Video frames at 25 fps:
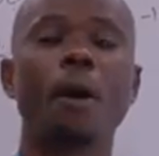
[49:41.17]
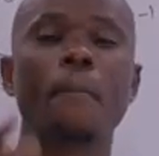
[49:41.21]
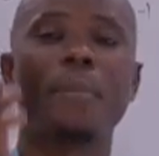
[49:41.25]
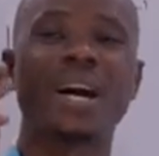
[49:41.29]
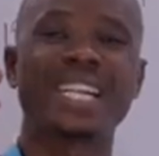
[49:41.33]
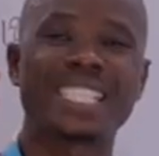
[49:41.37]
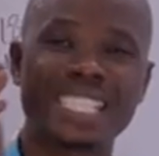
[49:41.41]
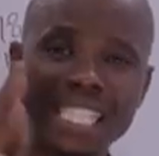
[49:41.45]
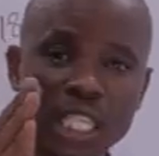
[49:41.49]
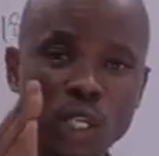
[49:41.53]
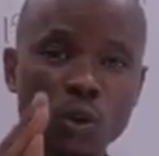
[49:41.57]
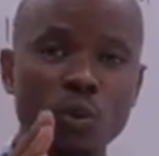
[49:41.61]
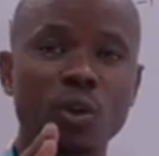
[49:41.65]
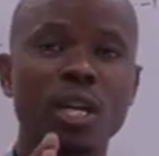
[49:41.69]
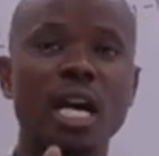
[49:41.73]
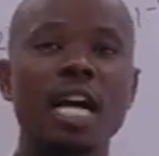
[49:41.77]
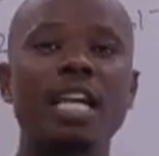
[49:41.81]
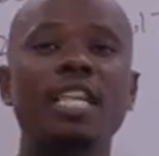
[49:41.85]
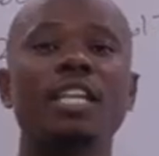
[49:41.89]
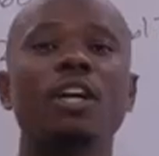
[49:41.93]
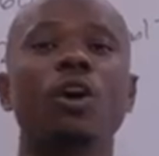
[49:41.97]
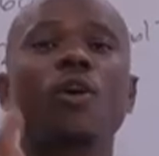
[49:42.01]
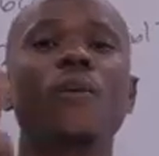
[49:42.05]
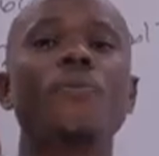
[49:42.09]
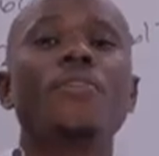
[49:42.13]

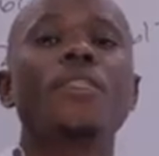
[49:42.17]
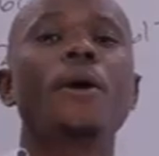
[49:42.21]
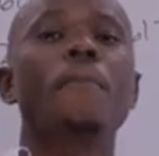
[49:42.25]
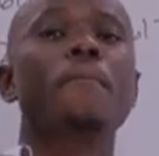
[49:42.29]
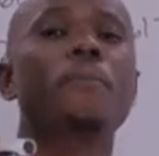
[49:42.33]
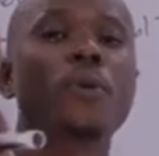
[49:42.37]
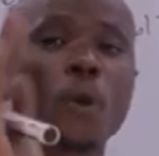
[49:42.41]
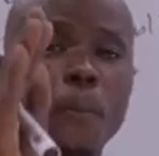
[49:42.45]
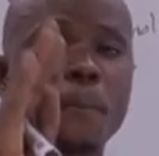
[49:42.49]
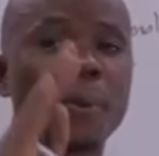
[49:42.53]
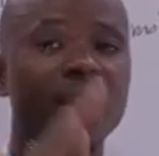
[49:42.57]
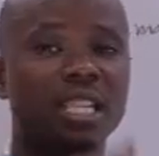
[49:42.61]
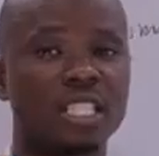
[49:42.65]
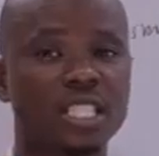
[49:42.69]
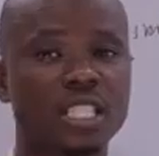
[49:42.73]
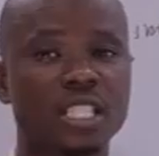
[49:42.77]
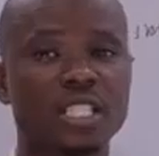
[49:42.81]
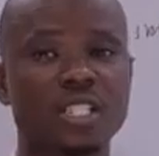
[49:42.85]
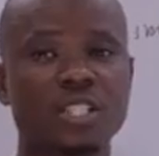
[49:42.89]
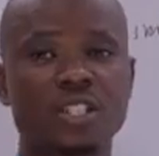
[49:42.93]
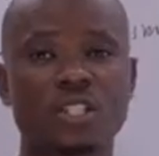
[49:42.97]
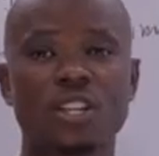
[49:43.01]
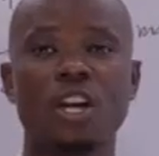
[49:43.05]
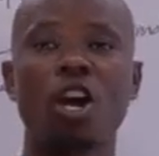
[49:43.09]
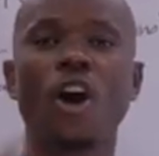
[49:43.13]
particularly on the
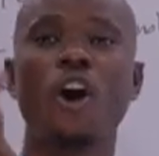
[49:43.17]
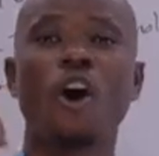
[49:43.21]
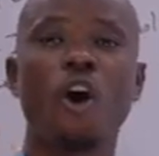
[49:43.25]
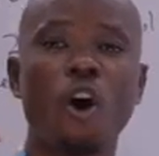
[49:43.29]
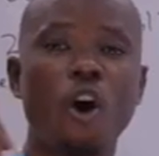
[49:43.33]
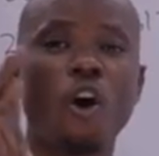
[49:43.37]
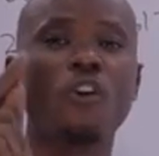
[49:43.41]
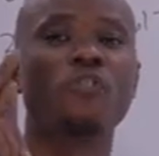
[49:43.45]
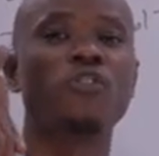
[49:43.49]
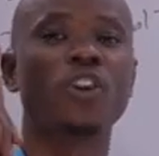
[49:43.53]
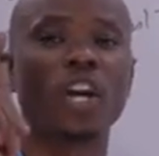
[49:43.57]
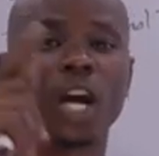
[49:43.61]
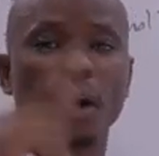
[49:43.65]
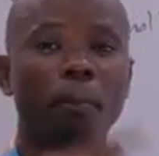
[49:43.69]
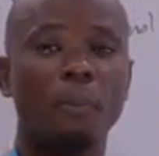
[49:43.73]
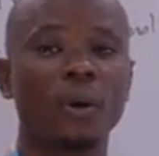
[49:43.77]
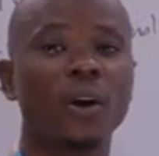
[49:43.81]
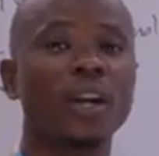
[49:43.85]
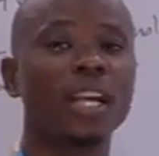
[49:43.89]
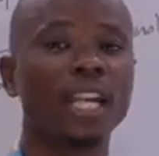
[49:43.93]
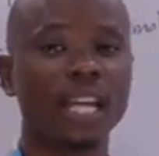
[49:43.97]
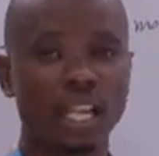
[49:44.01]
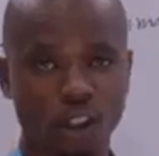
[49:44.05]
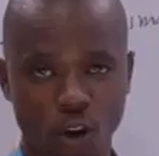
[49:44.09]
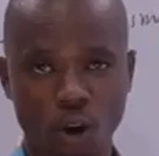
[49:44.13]
properties of
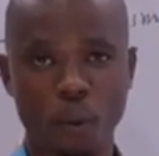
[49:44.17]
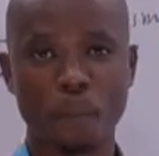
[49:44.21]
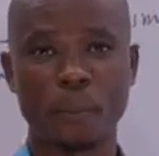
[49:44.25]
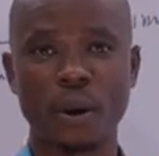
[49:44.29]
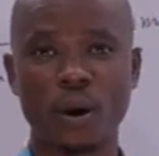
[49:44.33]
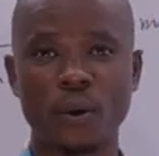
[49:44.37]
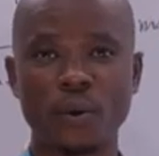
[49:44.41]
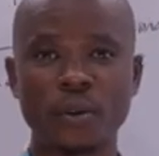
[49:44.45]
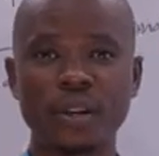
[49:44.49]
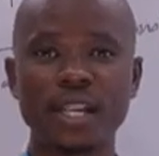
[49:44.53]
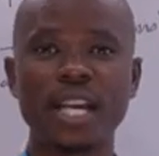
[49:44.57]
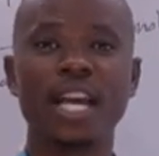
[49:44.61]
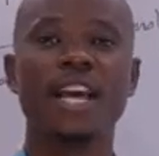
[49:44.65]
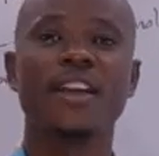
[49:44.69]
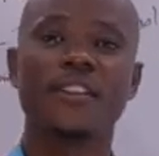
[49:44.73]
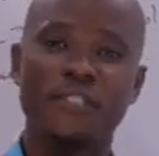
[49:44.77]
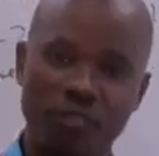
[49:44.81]
carbonyl compound.